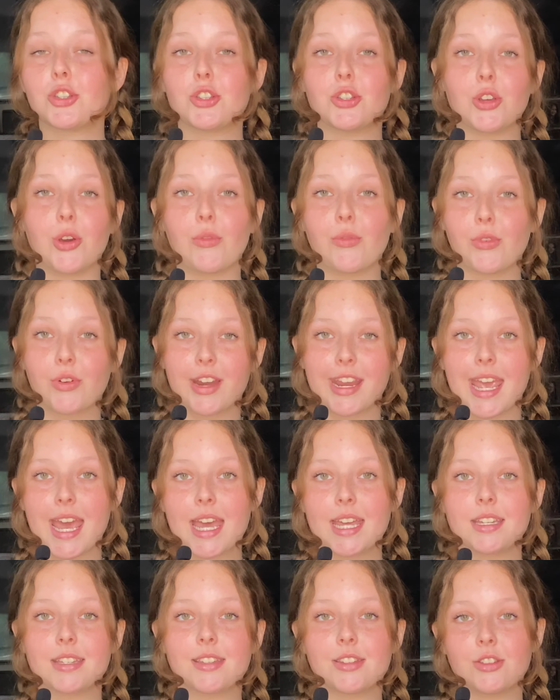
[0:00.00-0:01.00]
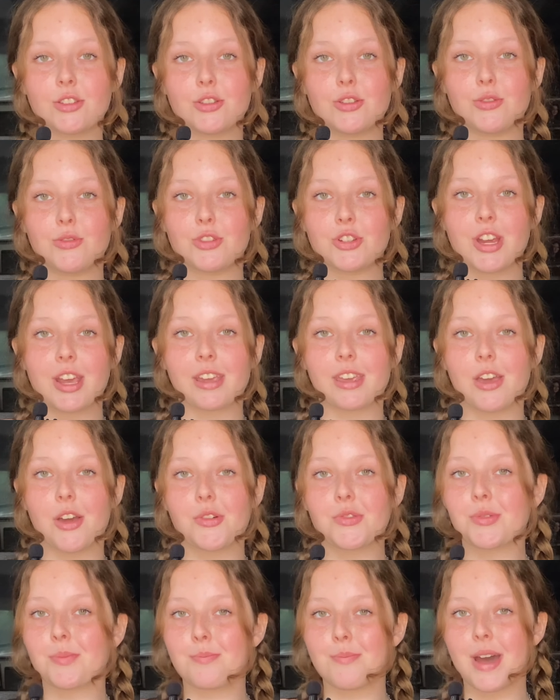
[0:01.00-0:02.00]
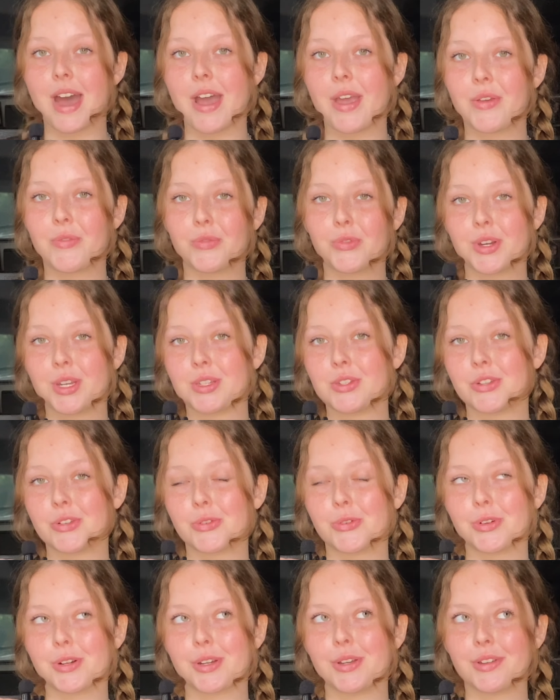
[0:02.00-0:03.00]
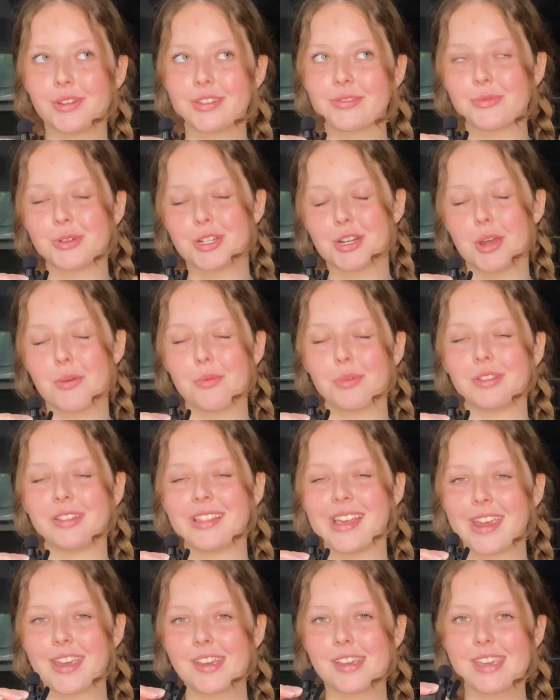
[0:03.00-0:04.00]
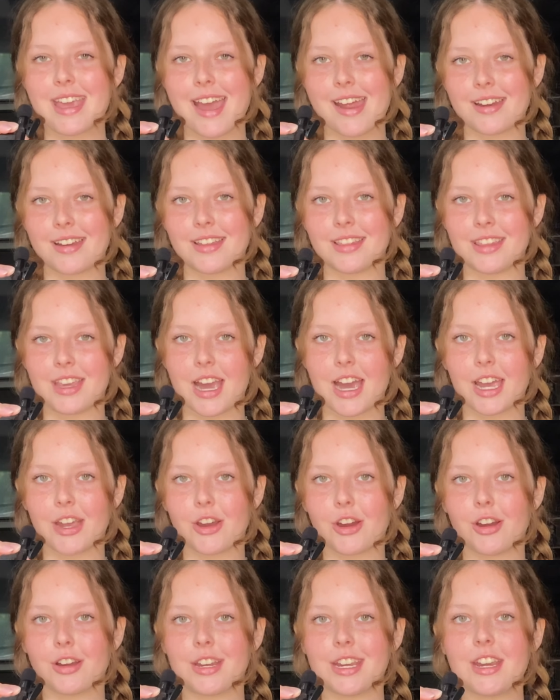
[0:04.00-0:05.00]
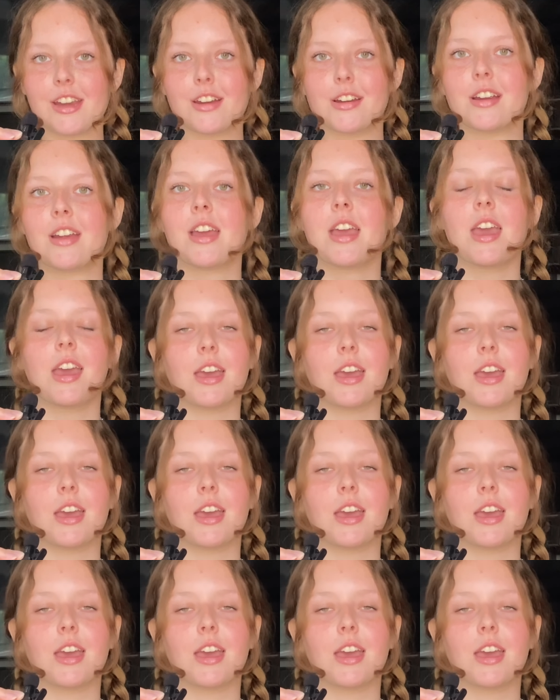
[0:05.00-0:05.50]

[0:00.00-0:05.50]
Don't forget to check out my free tutorials, which I will link again in the iCard here.